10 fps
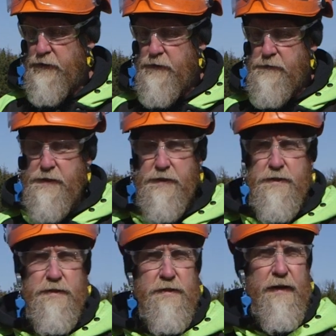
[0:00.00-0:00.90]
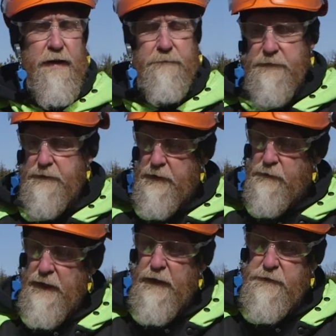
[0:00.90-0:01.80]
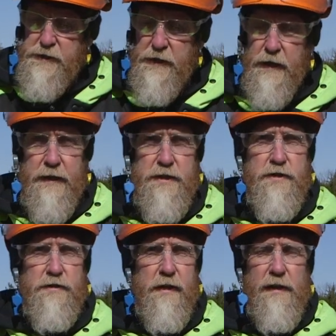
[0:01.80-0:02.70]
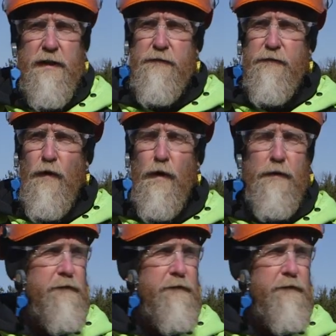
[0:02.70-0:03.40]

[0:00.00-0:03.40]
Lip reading: uses the ground saw strictly for